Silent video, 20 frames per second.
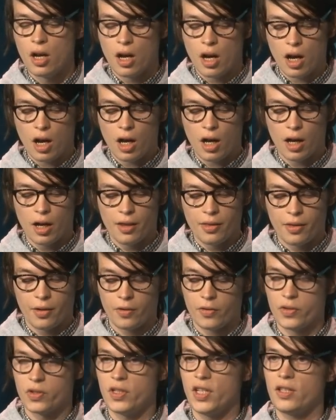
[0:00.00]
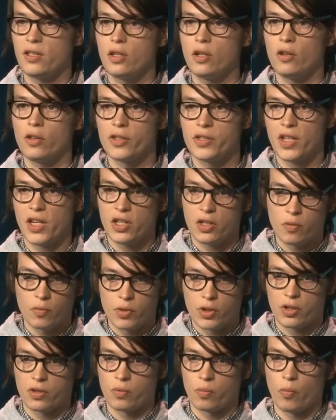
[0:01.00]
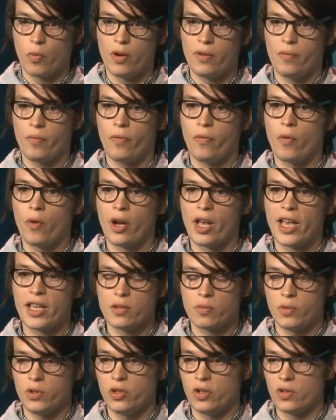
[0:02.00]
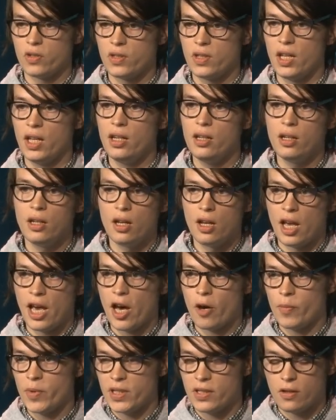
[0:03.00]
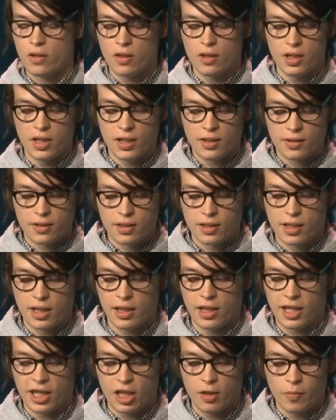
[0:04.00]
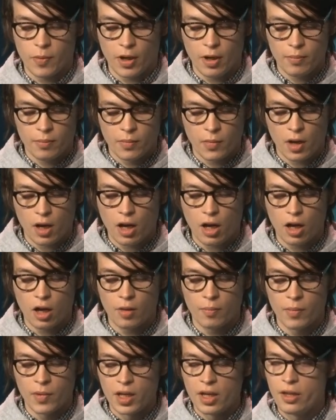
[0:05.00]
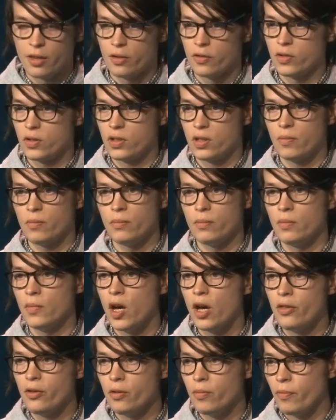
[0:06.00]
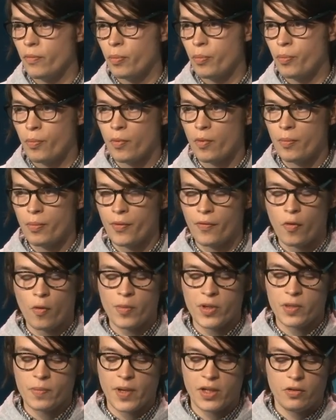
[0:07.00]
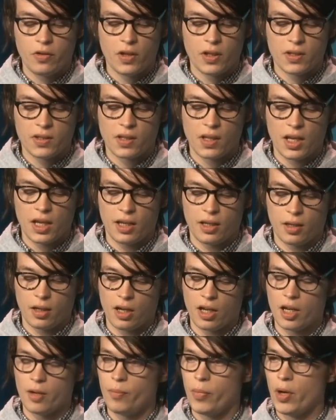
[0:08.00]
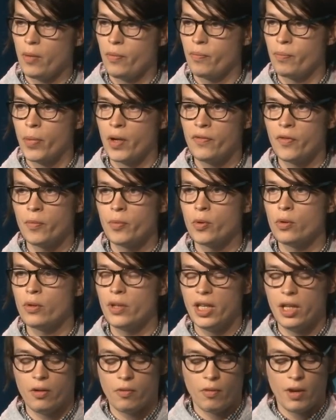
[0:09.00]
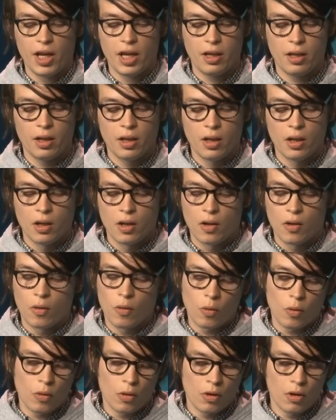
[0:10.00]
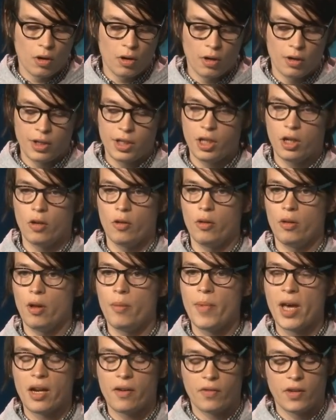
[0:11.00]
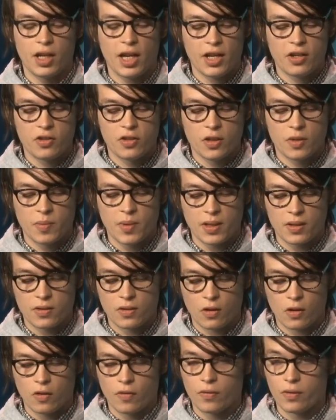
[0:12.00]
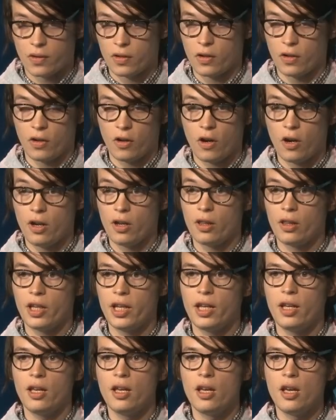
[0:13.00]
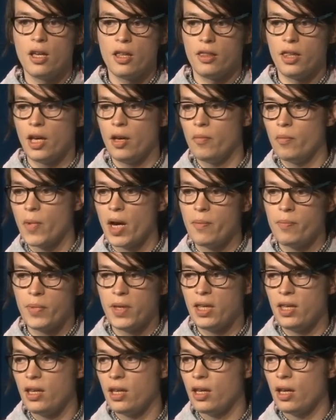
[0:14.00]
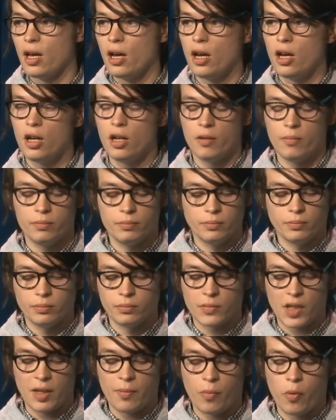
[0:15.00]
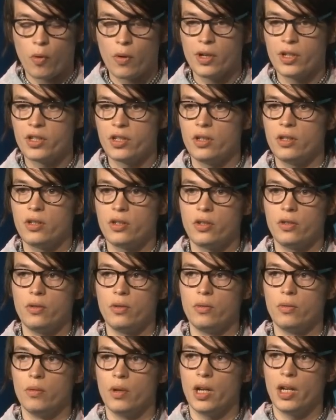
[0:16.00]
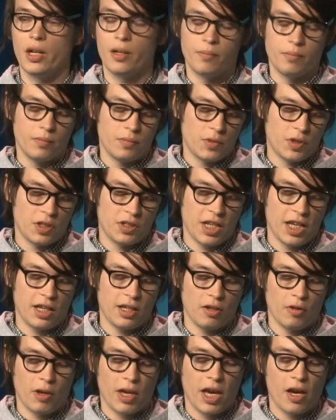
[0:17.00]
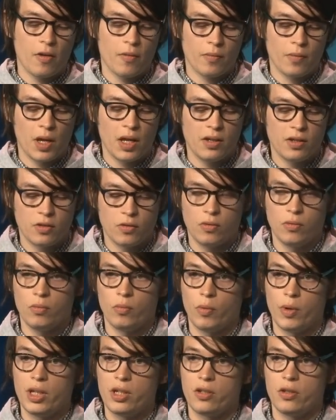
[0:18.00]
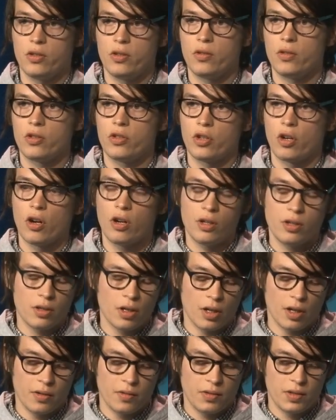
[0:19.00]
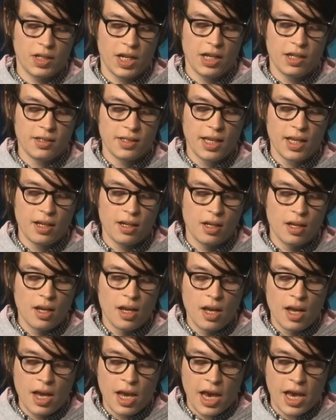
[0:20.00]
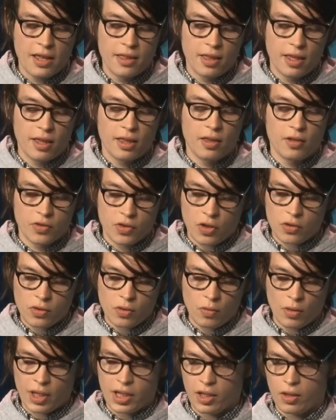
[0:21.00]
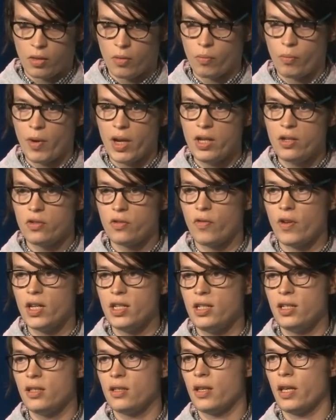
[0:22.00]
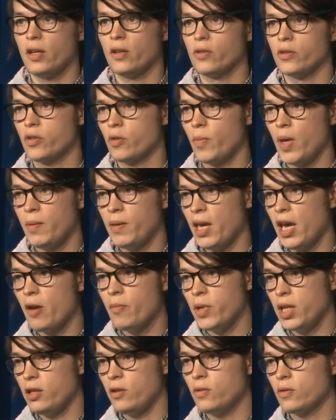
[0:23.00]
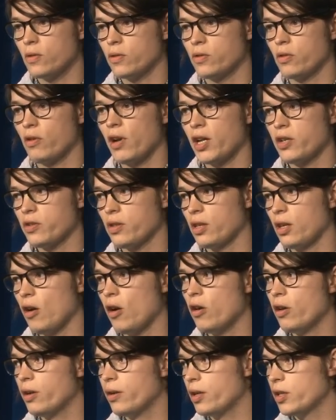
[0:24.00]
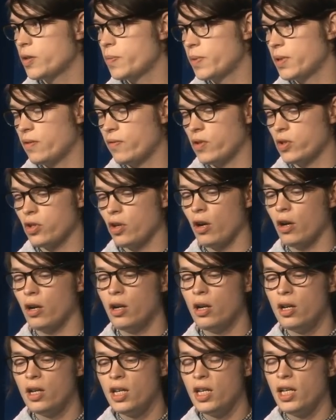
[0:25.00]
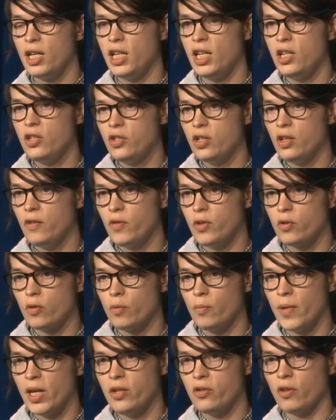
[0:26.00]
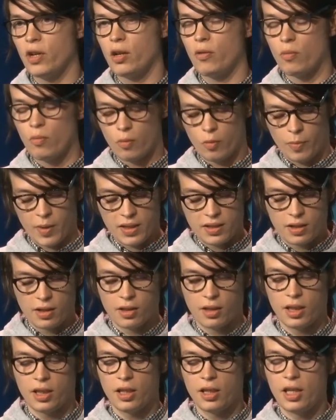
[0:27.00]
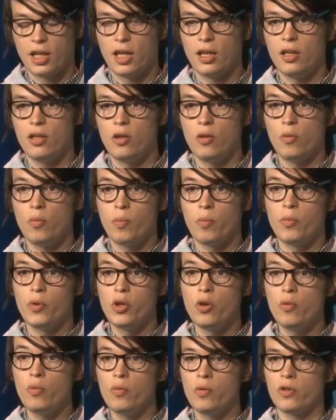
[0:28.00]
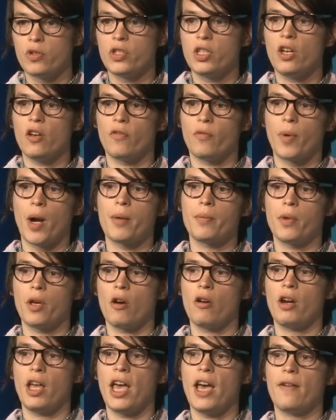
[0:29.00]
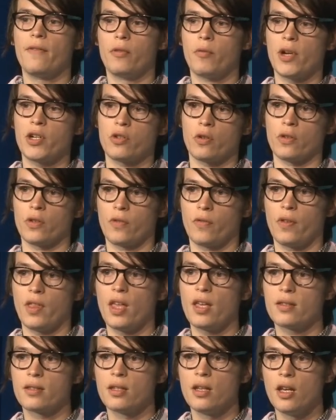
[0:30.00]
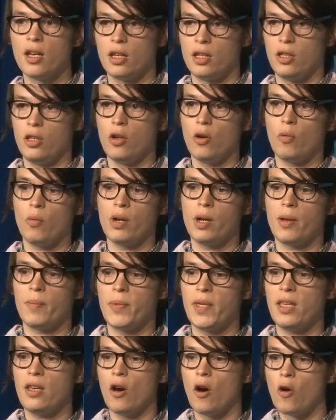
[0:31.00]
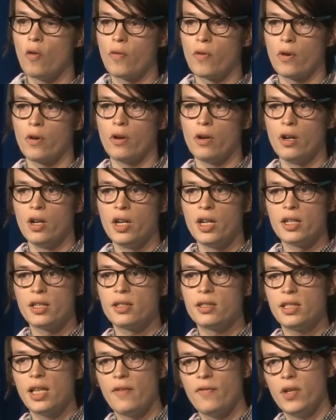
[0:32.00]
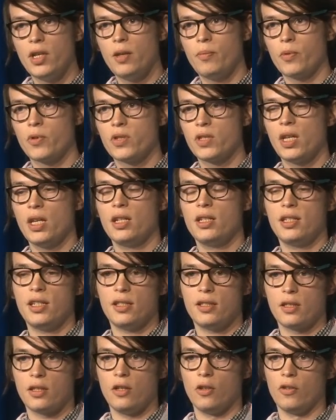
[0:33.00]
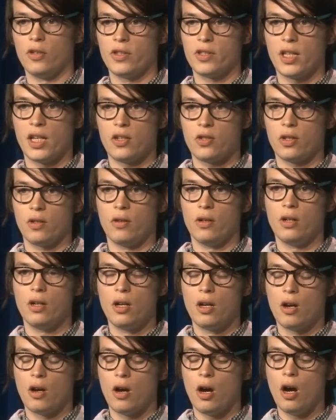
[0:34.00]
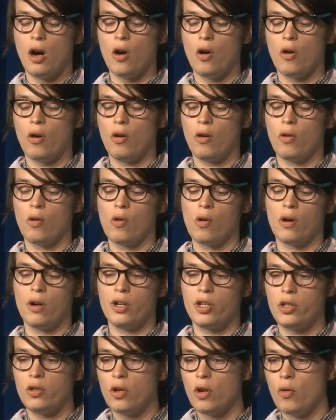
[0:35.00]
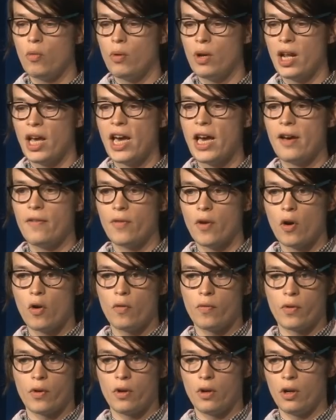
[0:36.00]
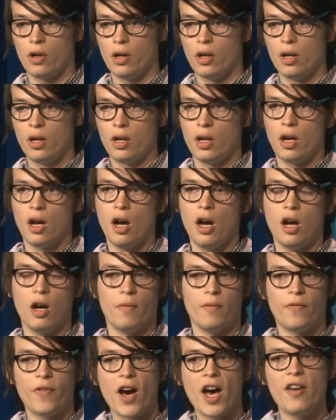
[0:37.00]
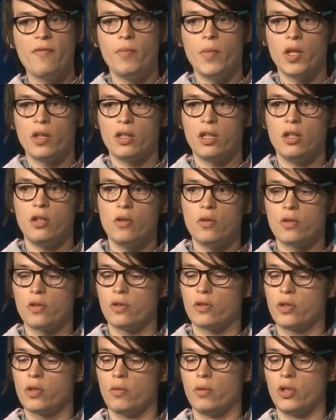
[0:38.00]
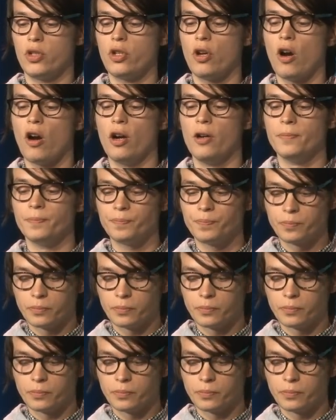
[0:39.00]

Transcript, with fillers: Uh, there's disk utilization, which is one forecast we just did. How busy are the disks? Can they keep up? Um, there's some other performance metrics like uh, buffer pool hit rate or you know amount of connections being served concurrently that might be um, important to to, uh, to take into account into when to shard a data set. And then there's also like the range of IDs held, so maybe how many users are actually on a specific shard. Each individual metric will basically, you, you yourself probably already have thresholds for this. You don't want to be over 70% disk utilization, uh, or, or you don't want to have over um, 5 million users to a shard.